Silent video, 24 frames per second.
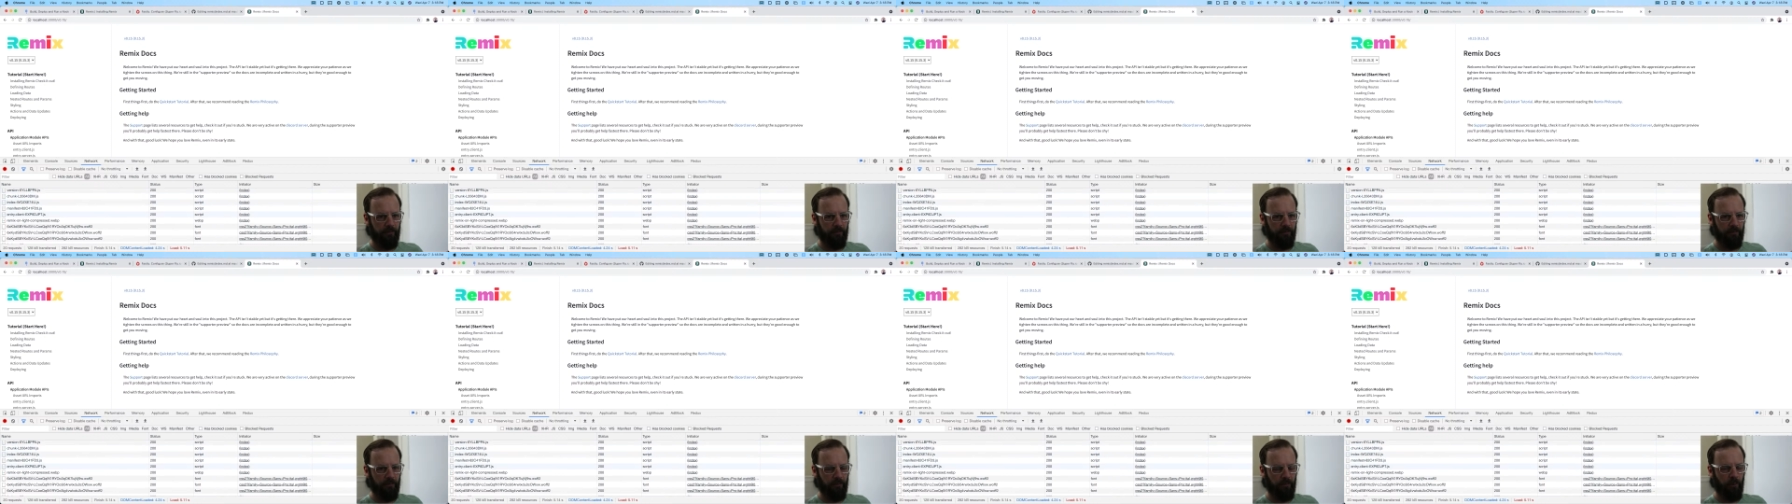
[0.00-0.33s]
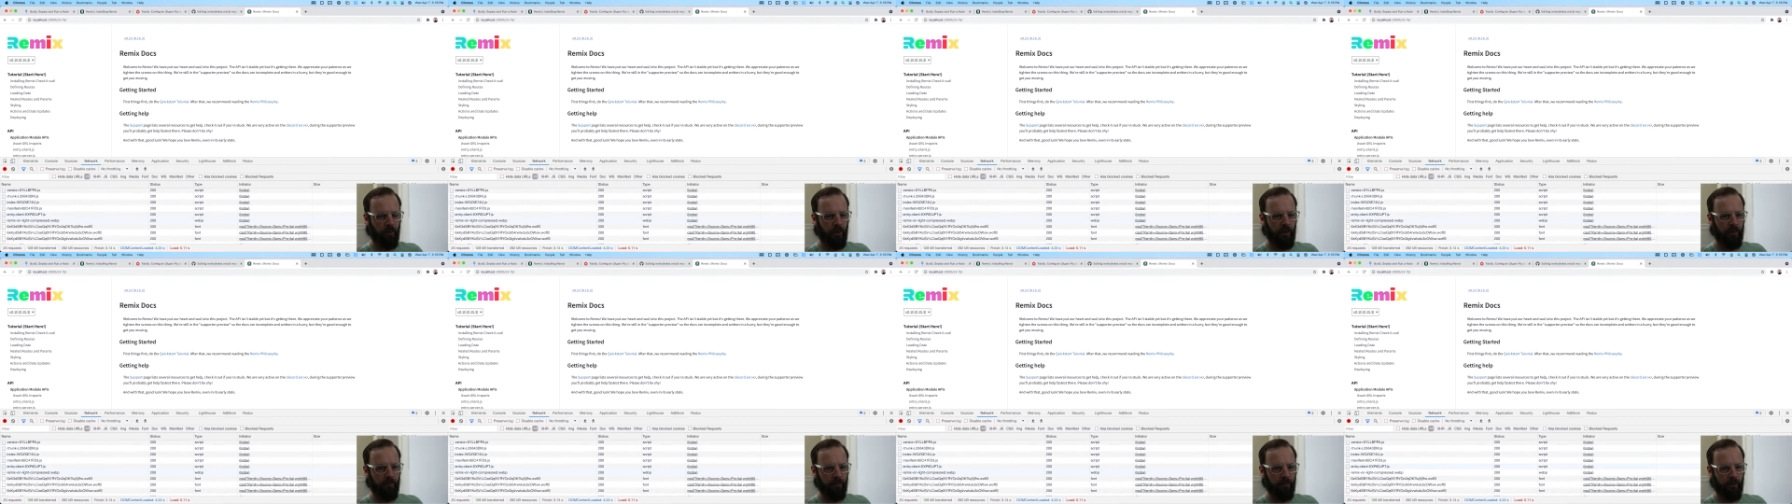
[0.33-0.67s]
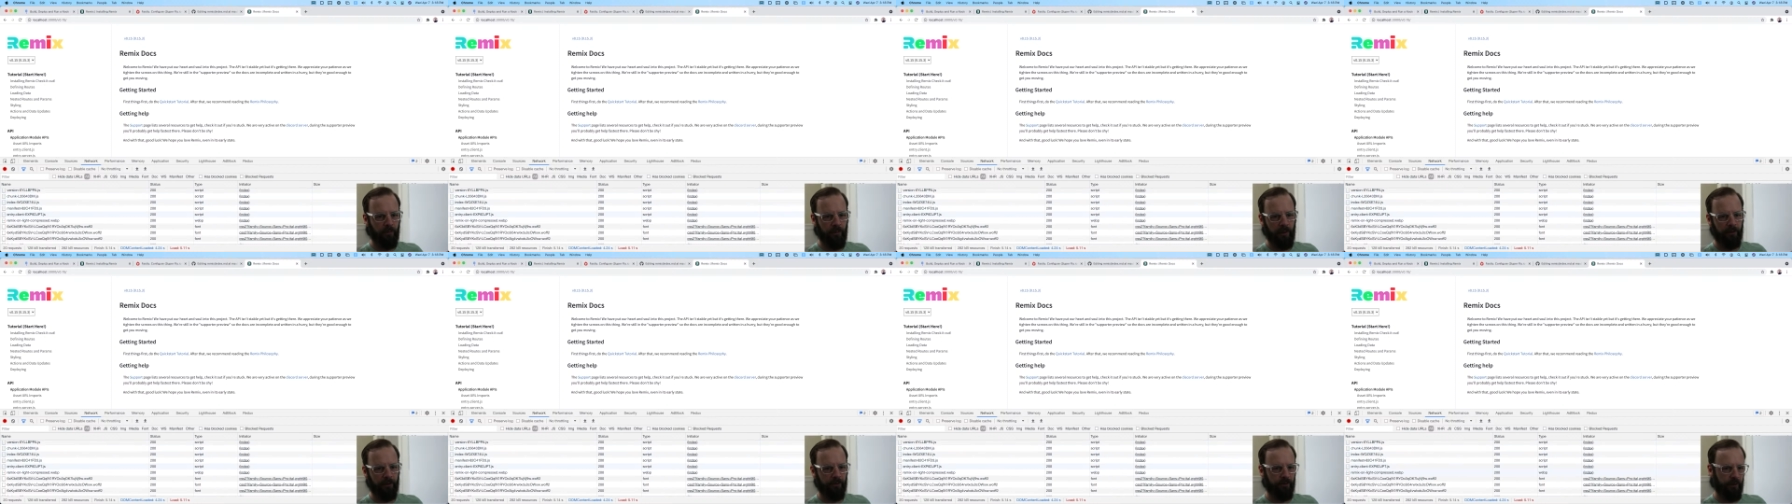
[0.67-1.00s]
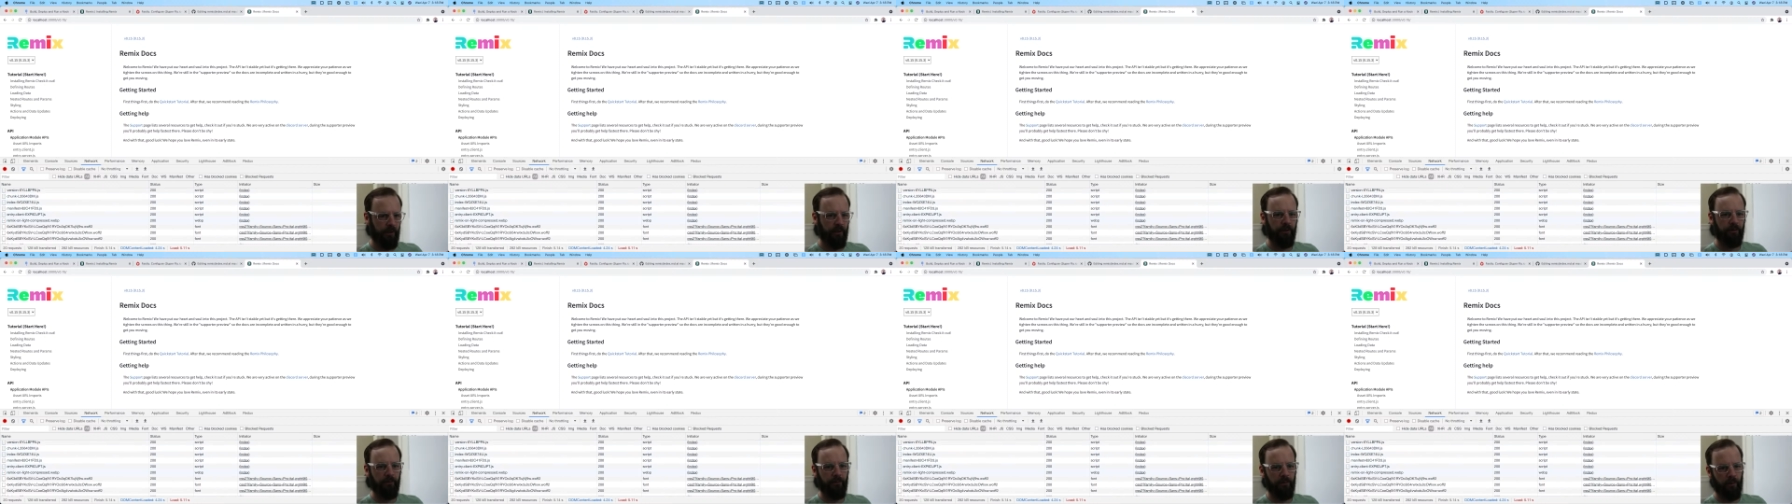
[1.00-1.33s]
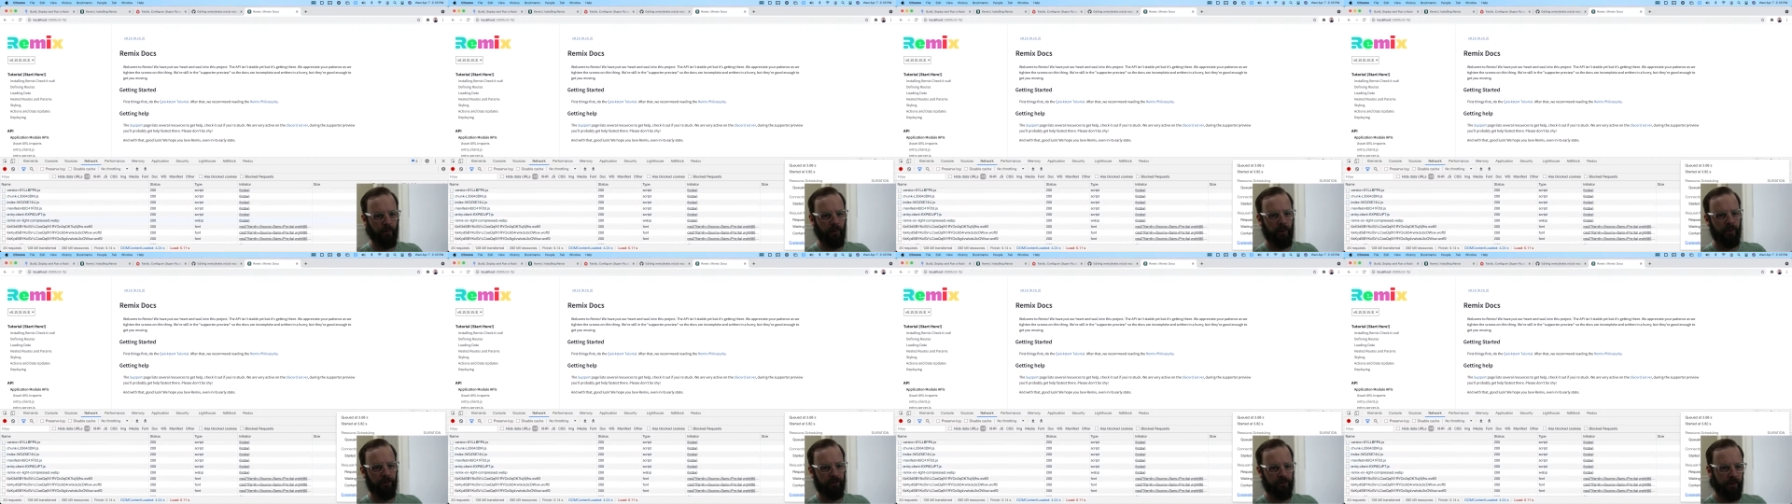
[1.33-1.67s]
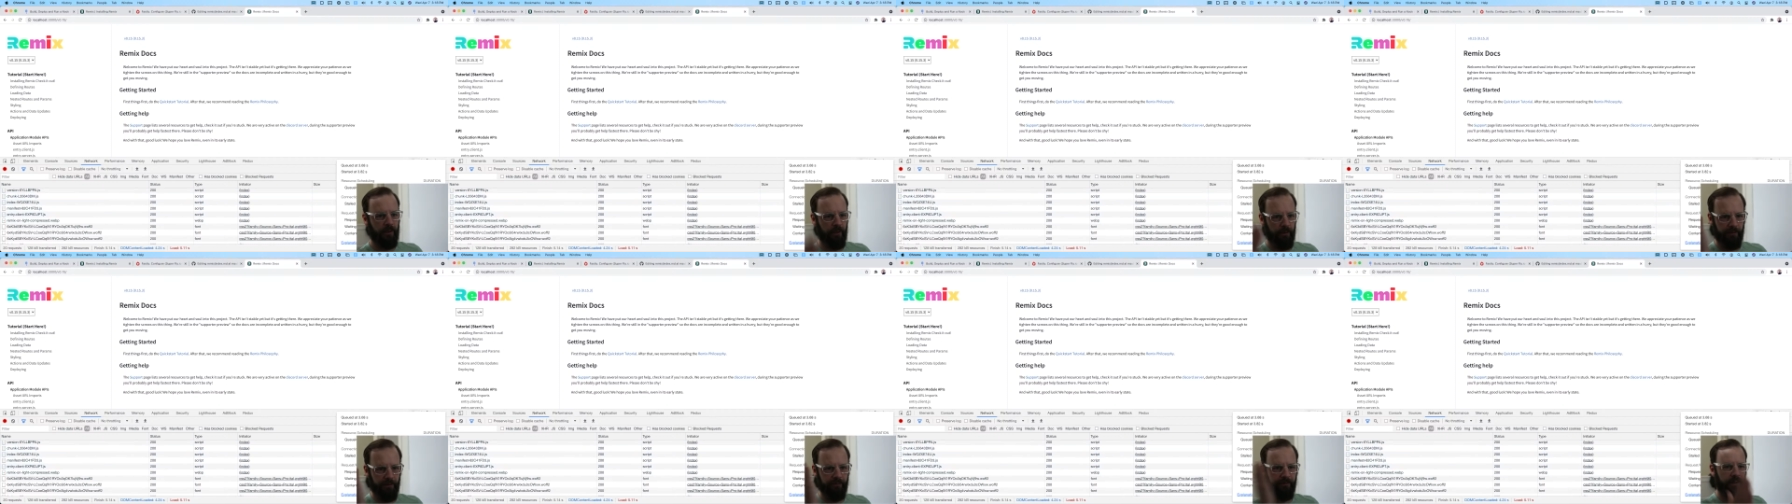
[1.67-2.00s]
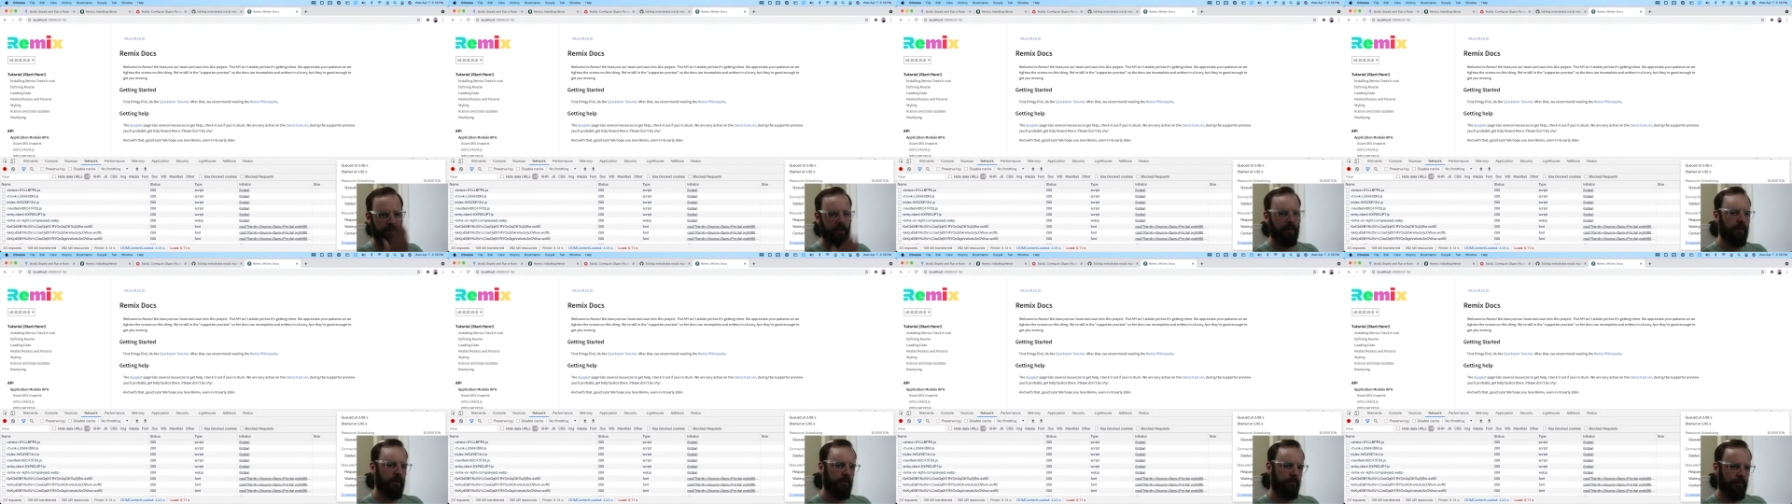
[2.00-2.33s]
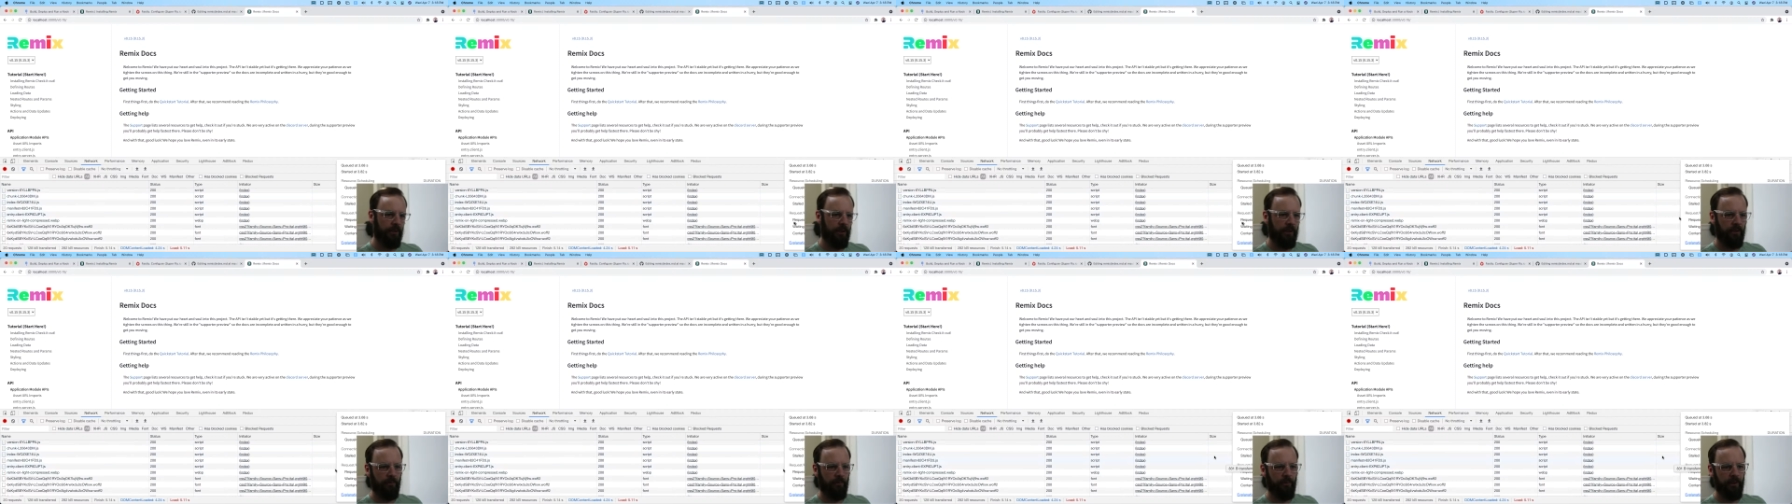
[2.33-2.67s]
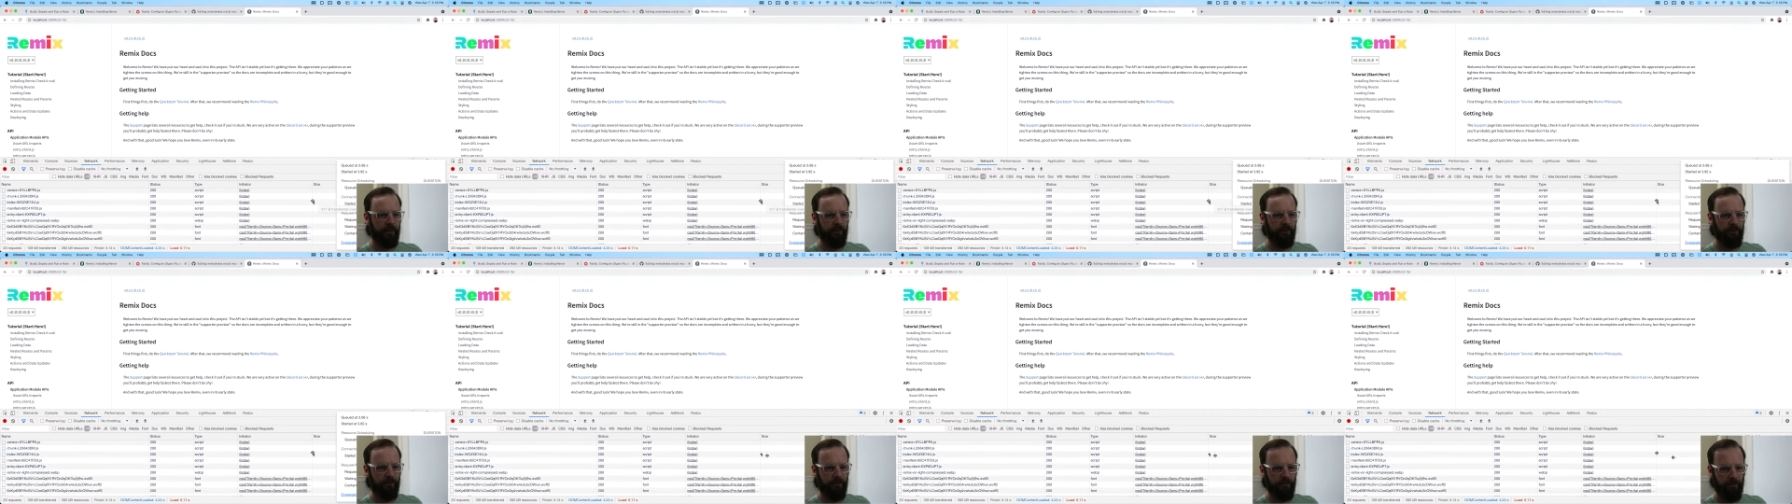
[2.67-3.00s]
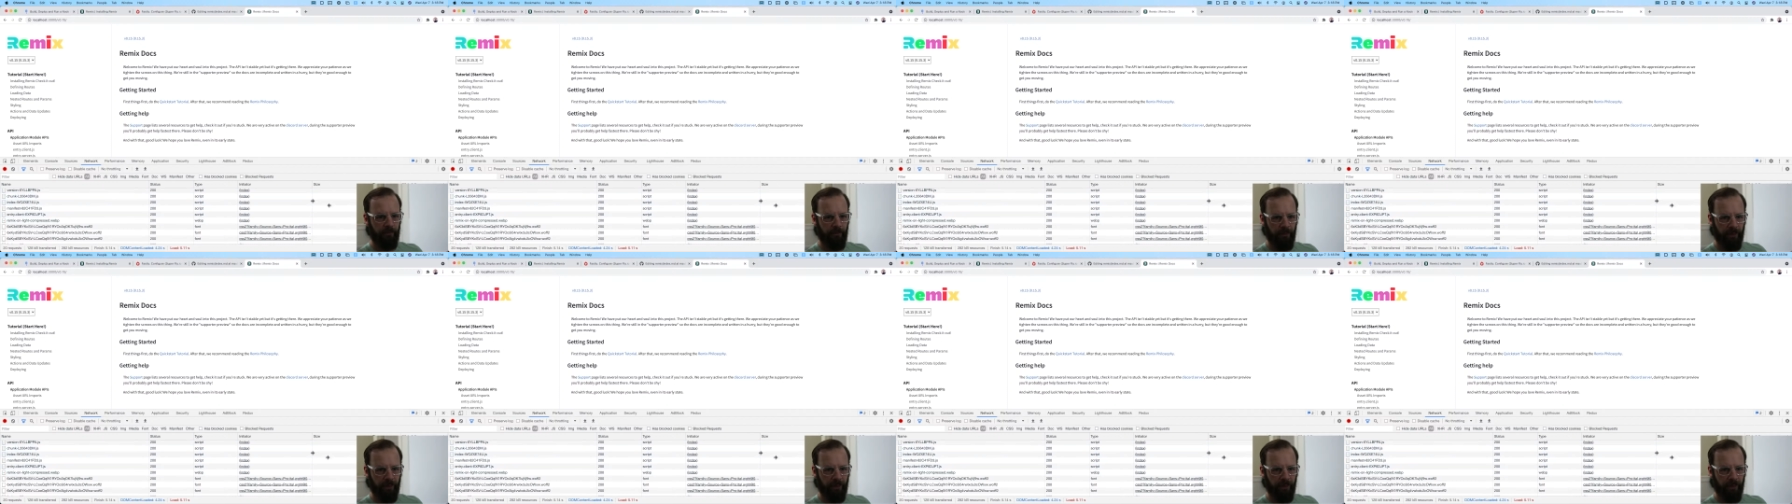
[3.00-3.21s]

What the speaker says: one requires another, everything comes all at once.